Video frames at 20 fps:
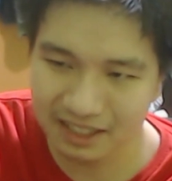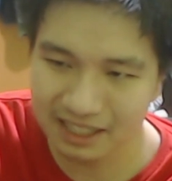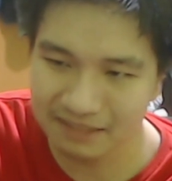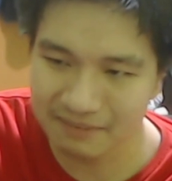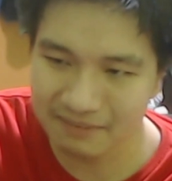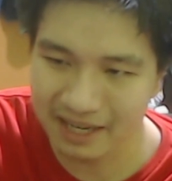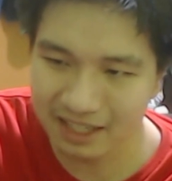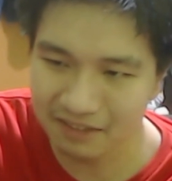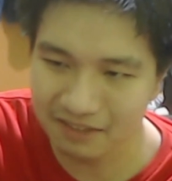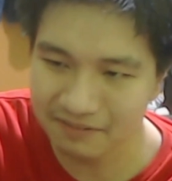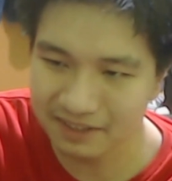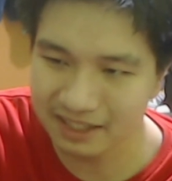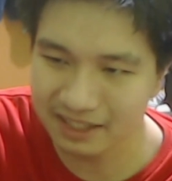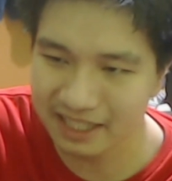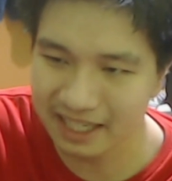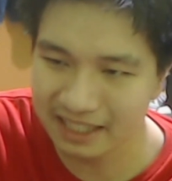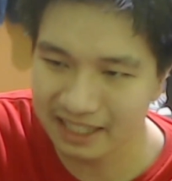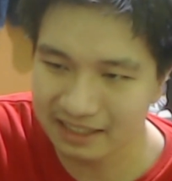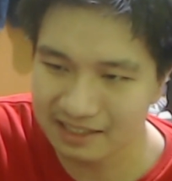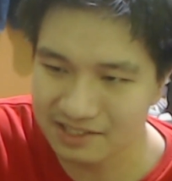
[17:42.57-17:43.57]
I love it
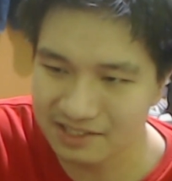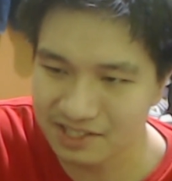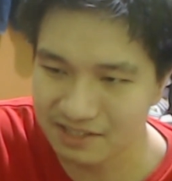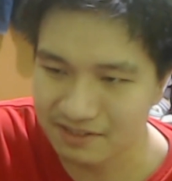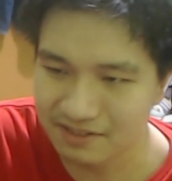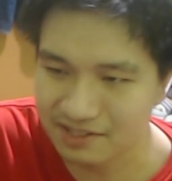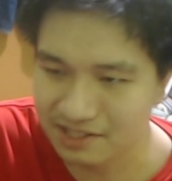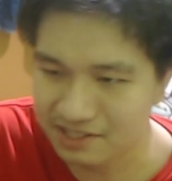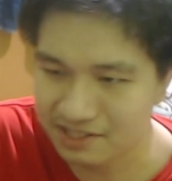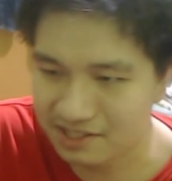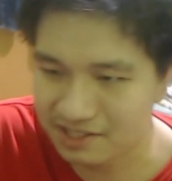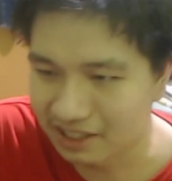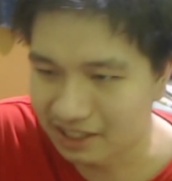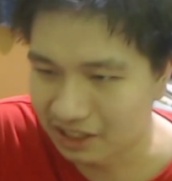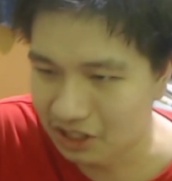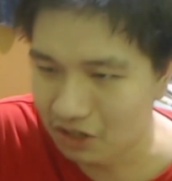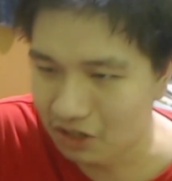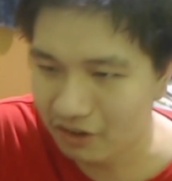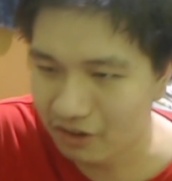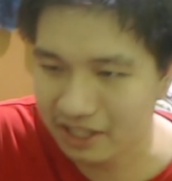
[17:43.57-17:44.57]
that this series is still
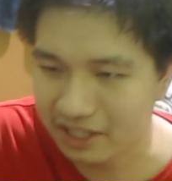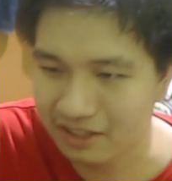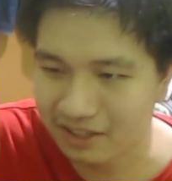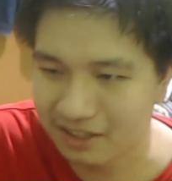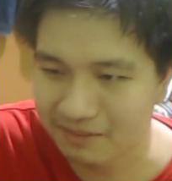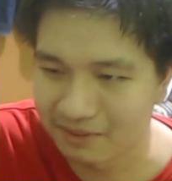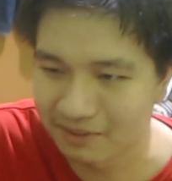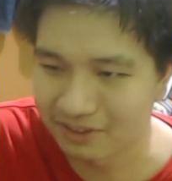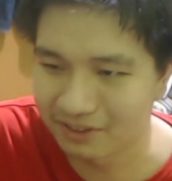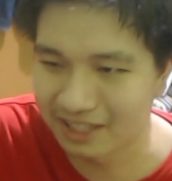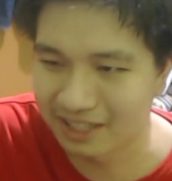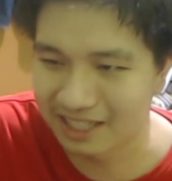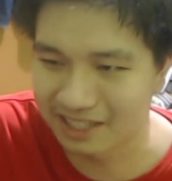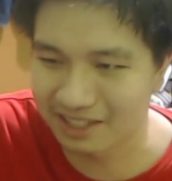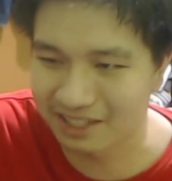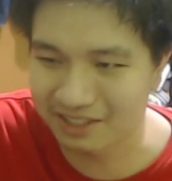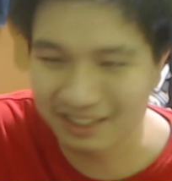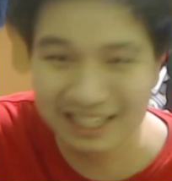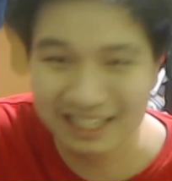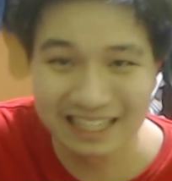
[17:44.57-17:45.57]
going, you know, even though
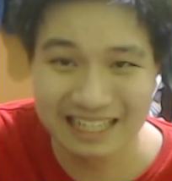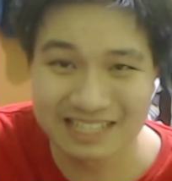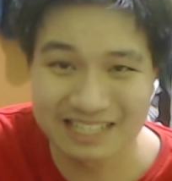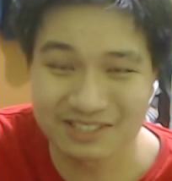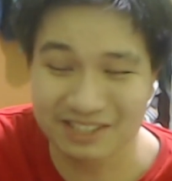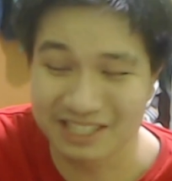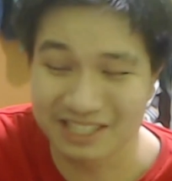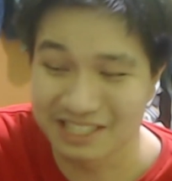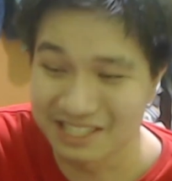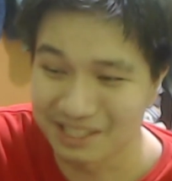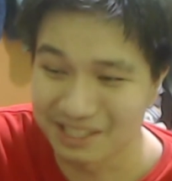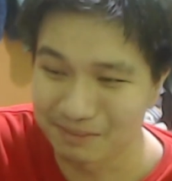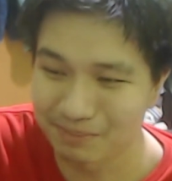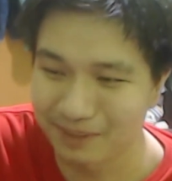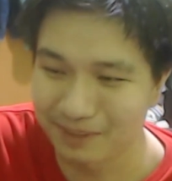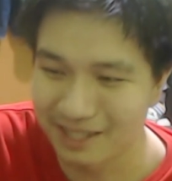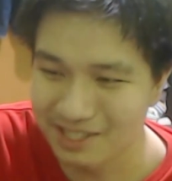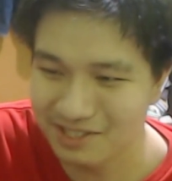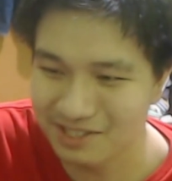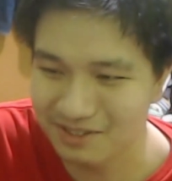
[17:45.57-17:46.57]
it took a year
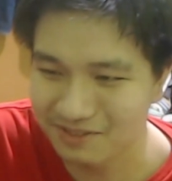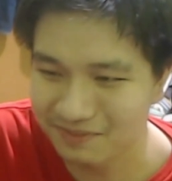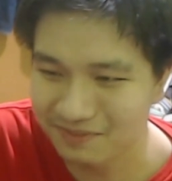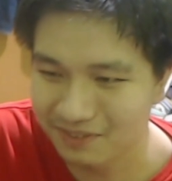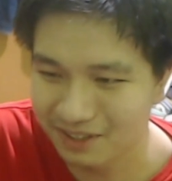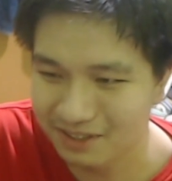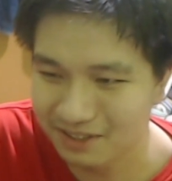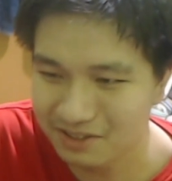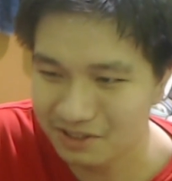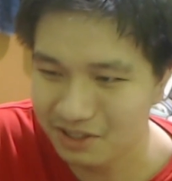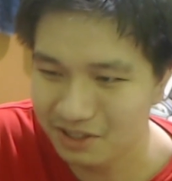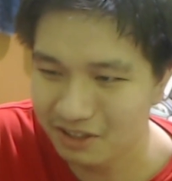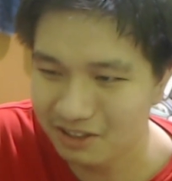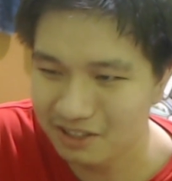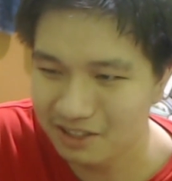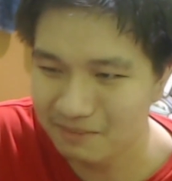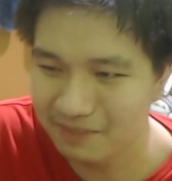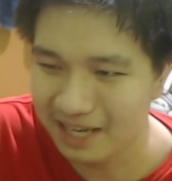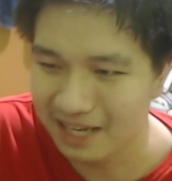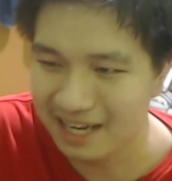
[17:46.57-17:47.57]
plus for it to go, you
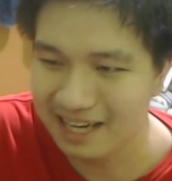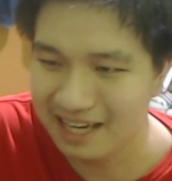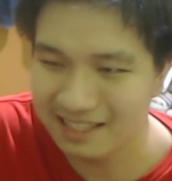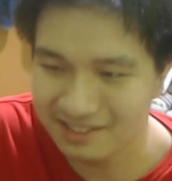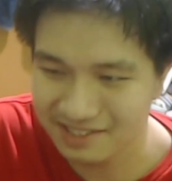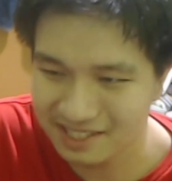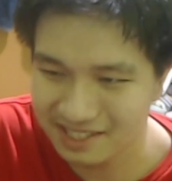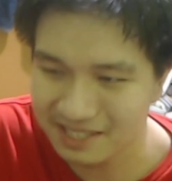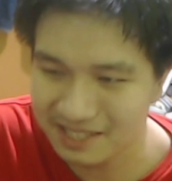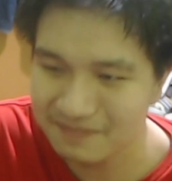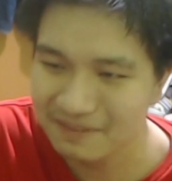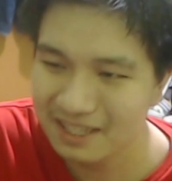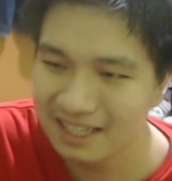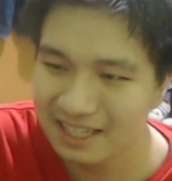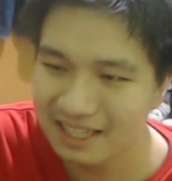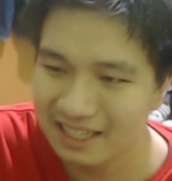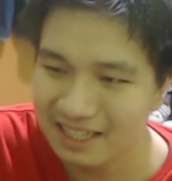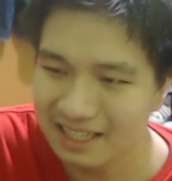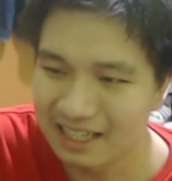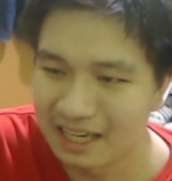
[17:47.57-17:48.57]
know. But honestly,
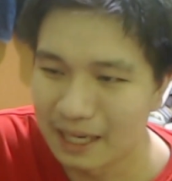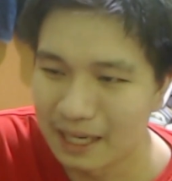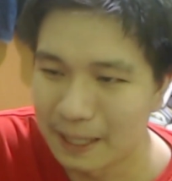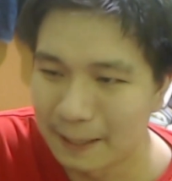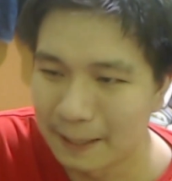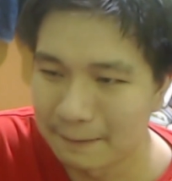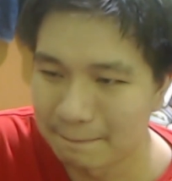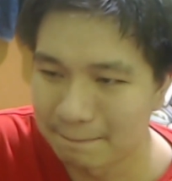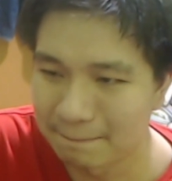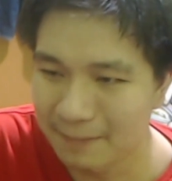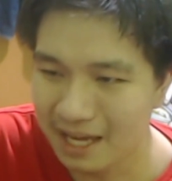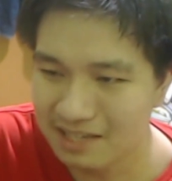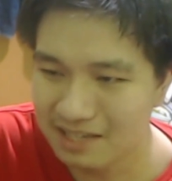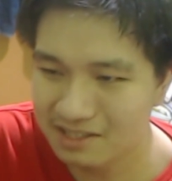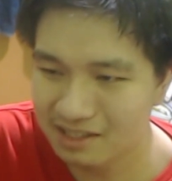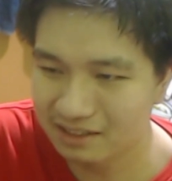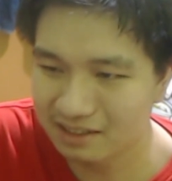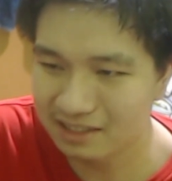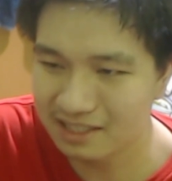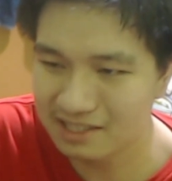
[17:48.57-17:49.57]
I
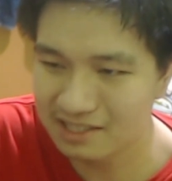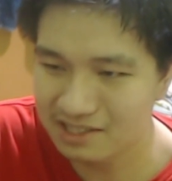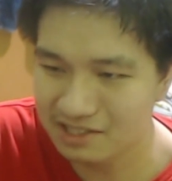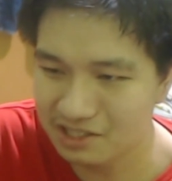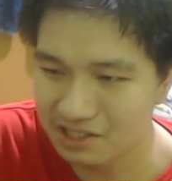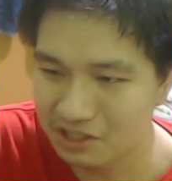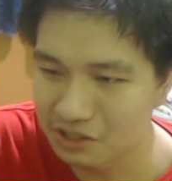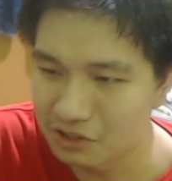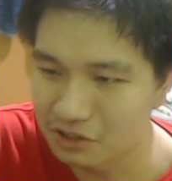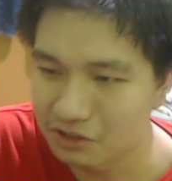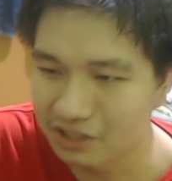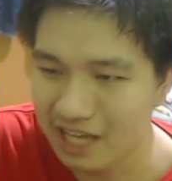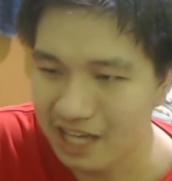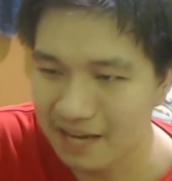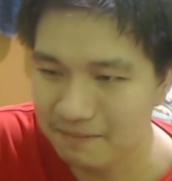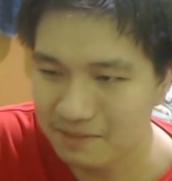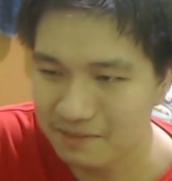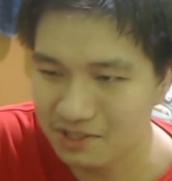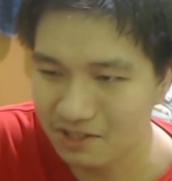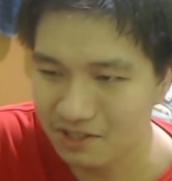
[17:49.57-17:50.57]
still think this is a good
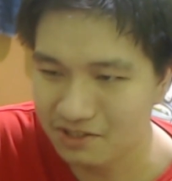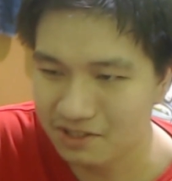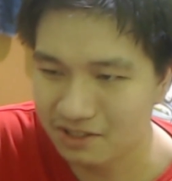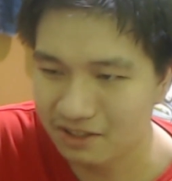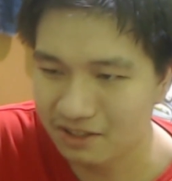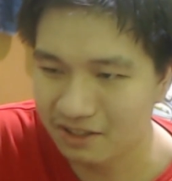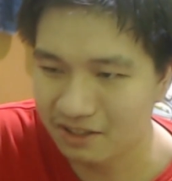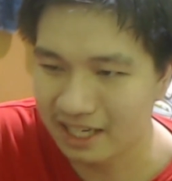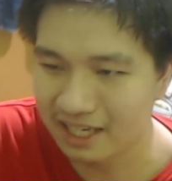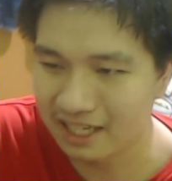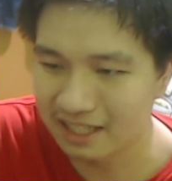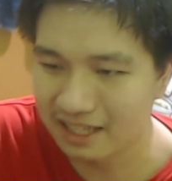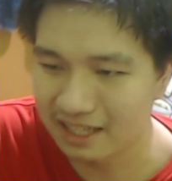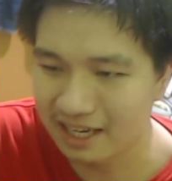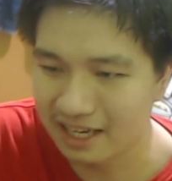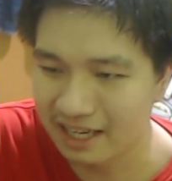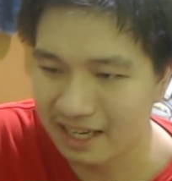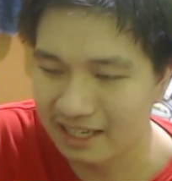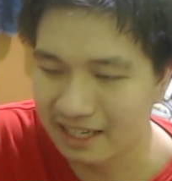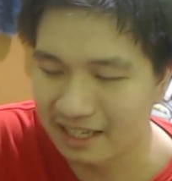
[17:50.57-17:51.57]
episode, you know.
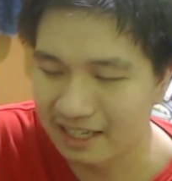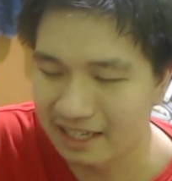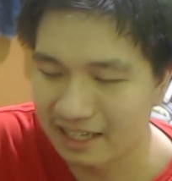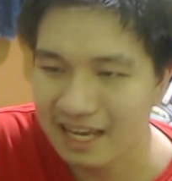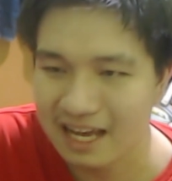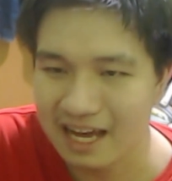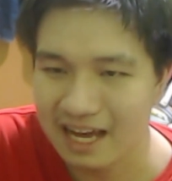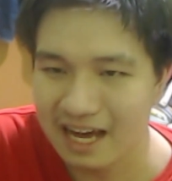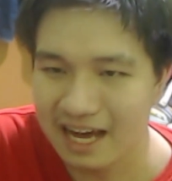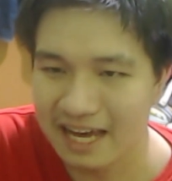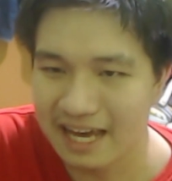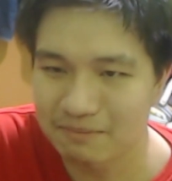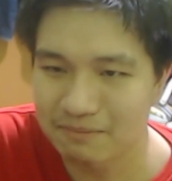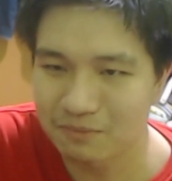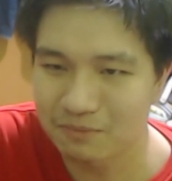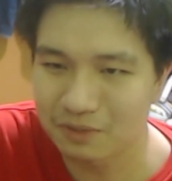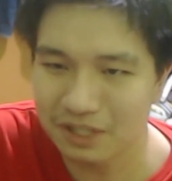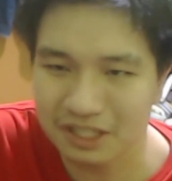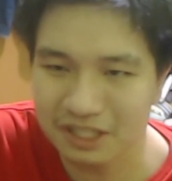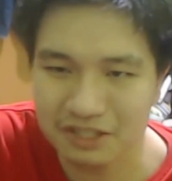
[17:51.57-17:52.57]
And I am
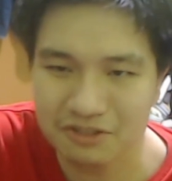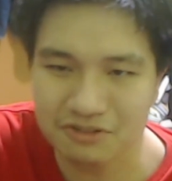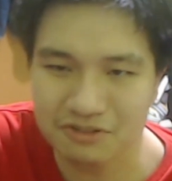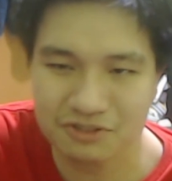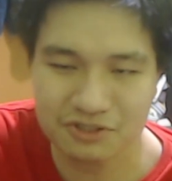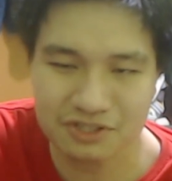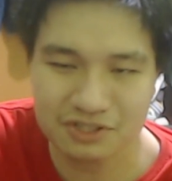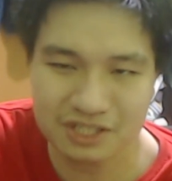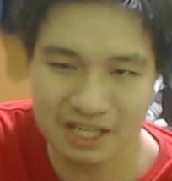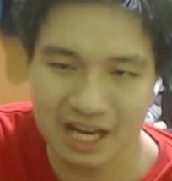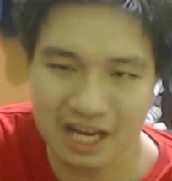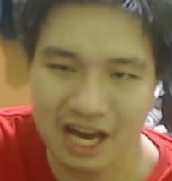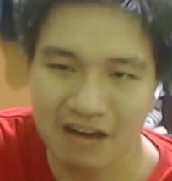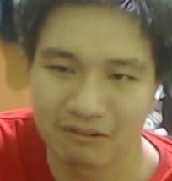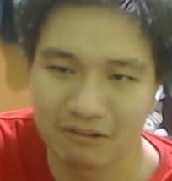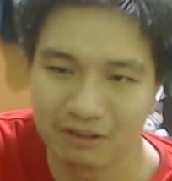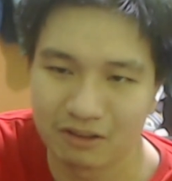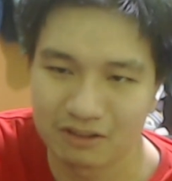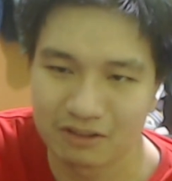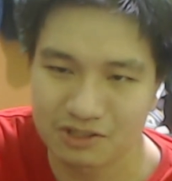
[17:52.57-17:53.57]
really curious to see how
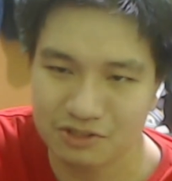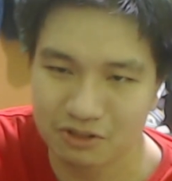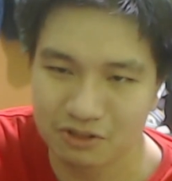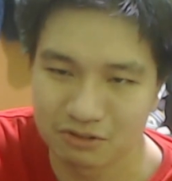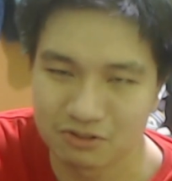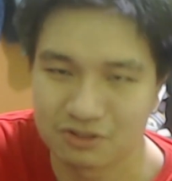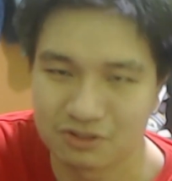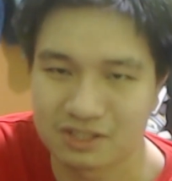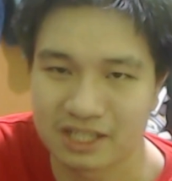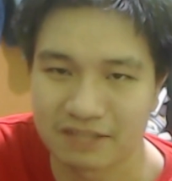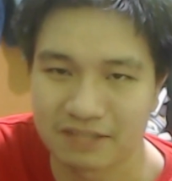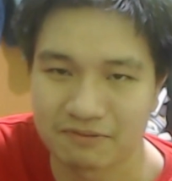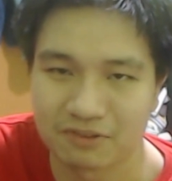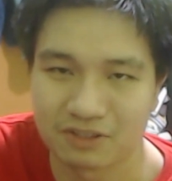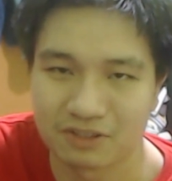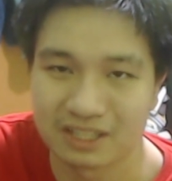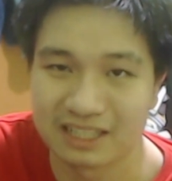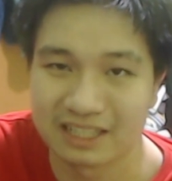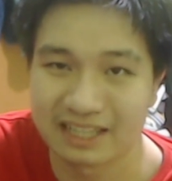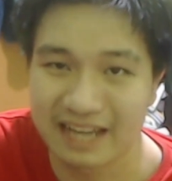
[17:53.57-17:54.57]
long it's going to take for
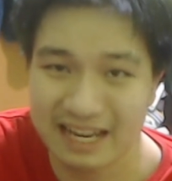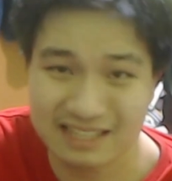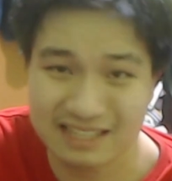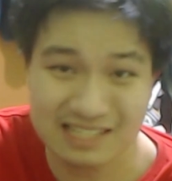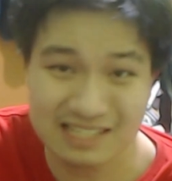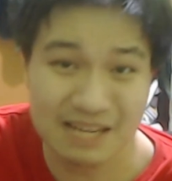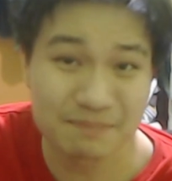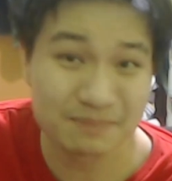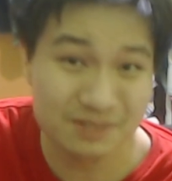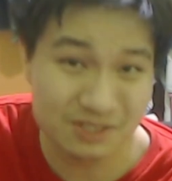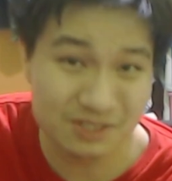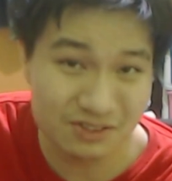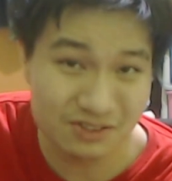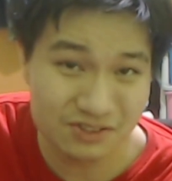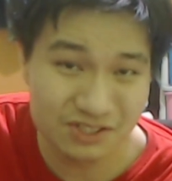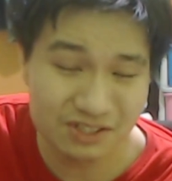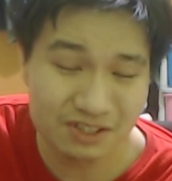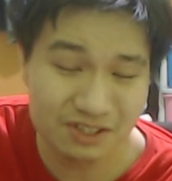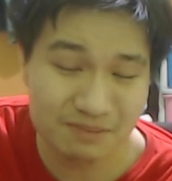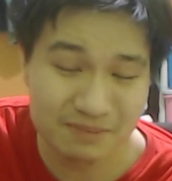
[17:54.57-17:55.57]
the next
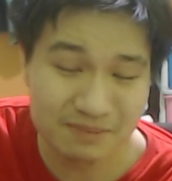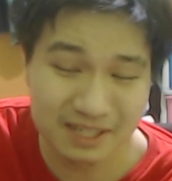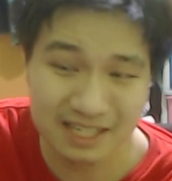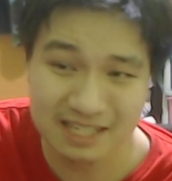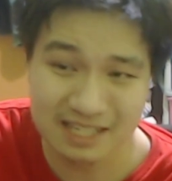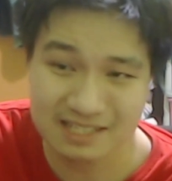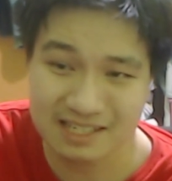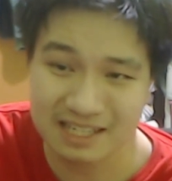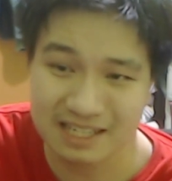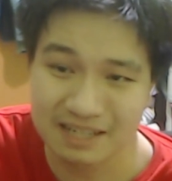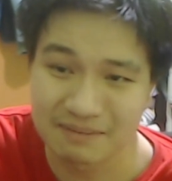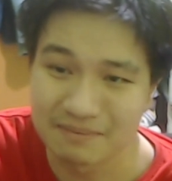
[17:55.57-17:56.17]
episode, you know. Because,